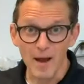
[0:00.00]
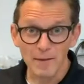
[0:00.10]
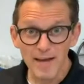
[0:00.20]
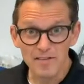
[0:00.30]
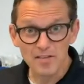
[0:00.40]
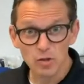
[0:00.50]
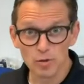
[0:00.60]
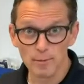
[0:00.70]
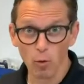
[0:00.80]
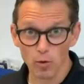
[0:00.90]
right, now we got the
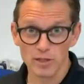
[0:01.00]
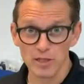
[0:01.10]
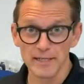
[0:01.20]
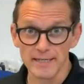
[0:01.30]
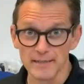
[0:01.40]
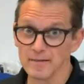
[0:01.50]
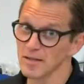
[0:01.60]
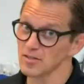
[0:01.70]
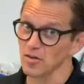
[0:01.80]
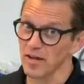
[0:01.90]
cylinder bores cleaned.
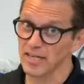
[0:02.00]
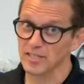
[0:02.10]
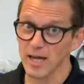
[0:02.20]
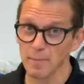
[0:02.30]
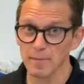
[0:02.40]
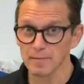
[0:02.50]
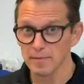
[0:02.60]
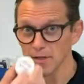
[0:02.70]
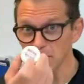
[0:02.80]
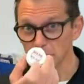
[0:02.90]
So next
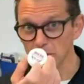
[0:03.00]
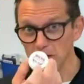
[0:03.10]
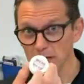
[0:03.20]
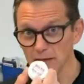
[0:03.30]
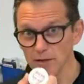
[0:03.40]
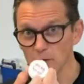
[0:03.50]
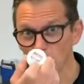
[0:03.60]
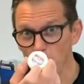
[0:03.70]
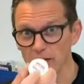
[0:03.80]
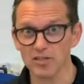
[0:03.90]
step is put in
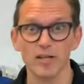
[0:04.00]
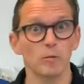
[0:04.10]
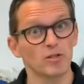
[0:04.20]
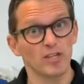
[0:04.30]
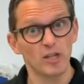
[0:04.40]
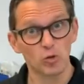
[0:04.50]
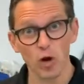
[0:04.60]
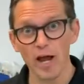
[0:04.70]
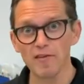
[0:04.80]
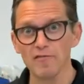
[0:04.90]
the quick seat, which is a
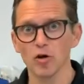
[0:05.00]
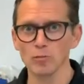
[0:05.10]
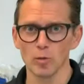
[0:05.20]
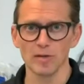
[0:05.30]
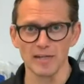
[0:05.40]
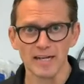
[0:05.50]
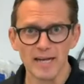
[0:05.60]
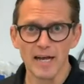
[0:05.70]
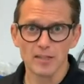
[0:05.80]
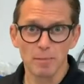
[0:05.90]
dry film lubricant.
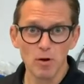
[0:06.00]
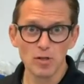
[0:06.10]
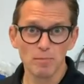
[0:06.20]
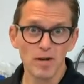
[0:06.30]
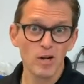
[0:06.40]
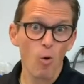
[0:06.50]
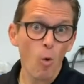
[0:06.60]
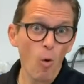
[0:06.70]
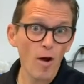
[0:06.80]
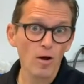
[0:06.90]
As opposed to
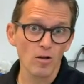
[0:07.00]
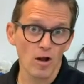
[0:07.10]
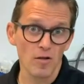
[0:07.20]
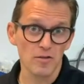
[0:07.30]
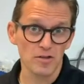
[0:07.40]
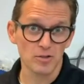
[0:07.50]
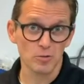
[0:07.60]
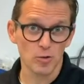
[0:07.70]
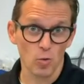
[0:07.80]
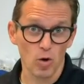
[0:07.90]
putting oil on the
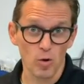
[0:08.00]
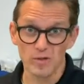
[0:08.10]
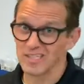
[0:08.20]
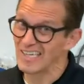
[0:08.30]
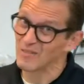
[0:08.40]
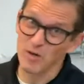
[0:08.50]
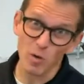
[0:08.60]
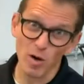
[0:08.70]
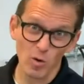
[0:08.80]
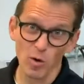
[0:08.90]
cylinder wall, which
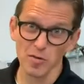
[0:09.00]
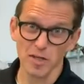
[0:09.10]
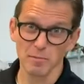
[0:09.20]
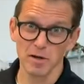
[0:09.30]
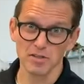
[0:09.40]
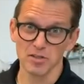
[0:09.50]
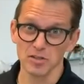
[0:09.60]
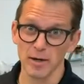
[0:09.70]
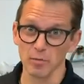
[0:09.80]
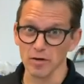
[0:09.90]
we don't want oil in the
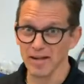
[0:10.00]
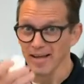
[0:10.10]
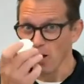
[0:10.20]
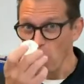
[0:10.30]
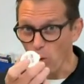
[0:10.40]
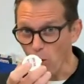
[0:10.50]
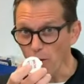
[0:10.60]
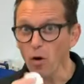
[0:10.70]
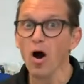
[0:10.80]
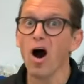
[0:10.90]
combustion chamber,
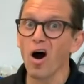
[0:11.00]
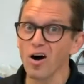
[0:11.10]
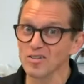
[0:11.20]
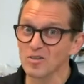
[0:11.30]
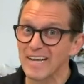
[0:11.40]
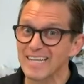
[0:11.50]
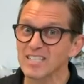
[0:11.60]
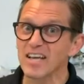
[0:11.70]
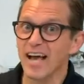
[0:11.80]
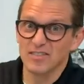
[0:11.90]
oil also
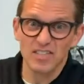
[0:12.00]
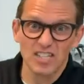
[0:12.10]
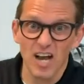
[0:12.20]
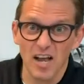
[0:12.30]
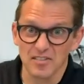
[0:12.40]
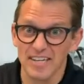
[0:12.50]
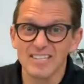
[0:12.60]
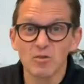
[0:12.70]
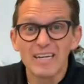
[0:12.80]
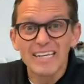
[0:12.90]
has
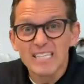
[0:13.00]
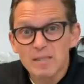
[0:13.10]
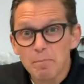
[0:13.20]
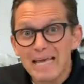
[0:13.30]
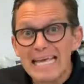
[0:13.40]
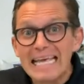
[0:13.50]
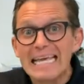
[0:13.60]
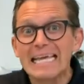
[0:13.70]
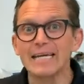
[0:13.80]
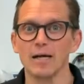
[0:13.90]
viscosity, so it needs
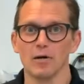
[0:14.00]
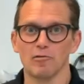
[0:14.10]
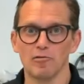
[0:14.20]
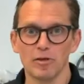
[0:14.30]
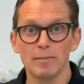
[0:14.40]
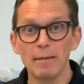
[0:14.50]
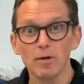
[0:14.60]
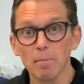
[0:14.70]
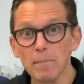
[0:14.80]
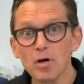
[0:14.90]
speed for it to be
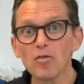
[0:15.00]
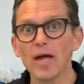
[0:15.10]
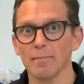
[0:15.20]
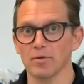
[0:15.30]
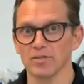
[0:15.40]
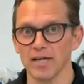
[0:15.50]
able to build that